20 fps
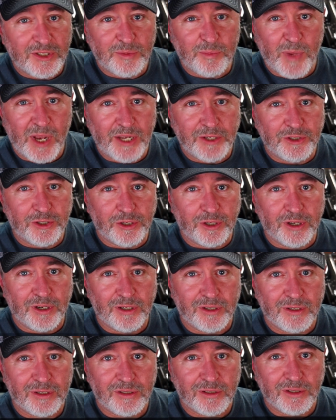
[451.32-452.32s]
is Major.
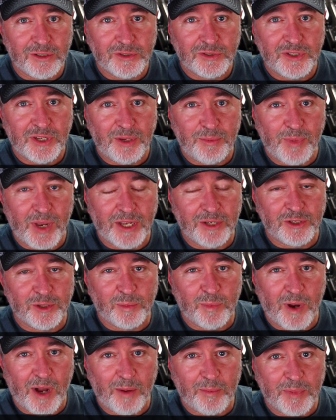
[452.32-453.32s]
You'll see
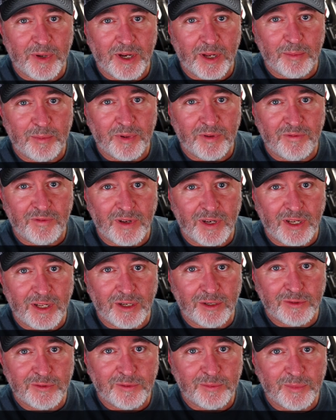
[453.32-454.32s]
Major popping up in
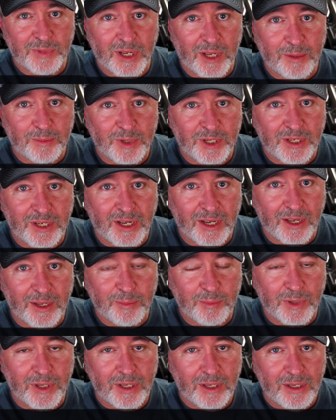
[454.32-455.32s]
videos from time to
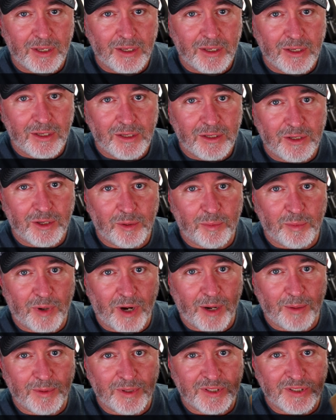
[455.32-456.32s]
time. You'll
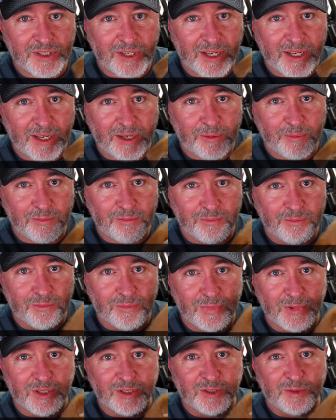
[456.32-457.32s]
probably see him
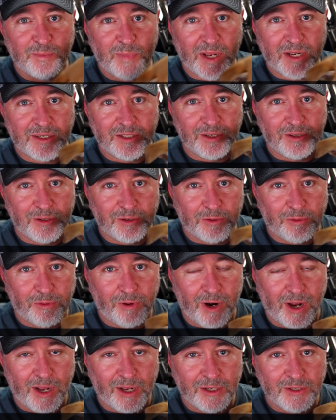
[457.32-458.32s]
inspecting the
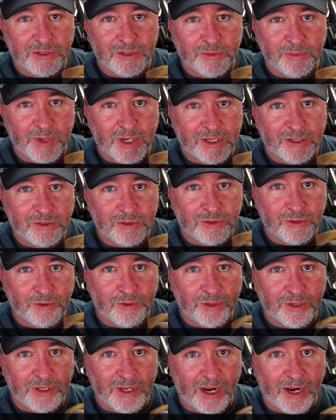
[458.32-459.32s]
garage and making sure
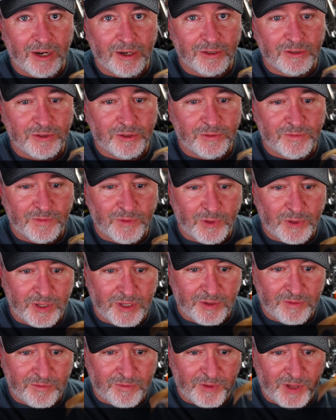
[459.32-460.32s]
the tires are
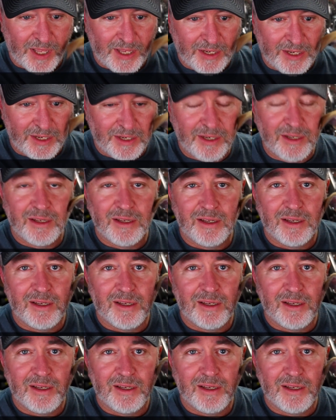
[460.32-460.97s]
fully inflated